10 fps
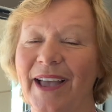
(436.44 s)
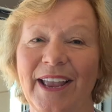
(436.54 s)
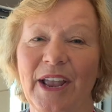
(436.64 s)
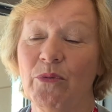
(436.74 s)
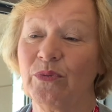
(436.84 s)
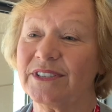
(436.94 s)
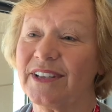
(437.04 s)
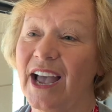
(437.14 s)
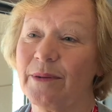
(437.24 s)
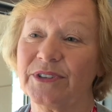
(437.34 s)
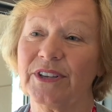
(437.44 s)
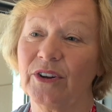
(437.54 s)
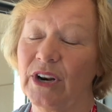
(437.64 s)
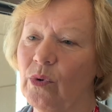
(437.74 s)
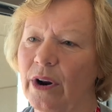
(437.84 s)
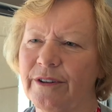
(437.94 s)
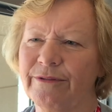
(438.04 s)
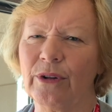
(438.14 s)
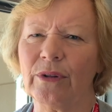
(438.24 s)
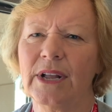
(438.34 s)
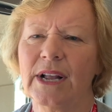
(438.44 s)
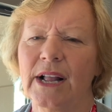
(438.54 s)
It was absolutely wonderful.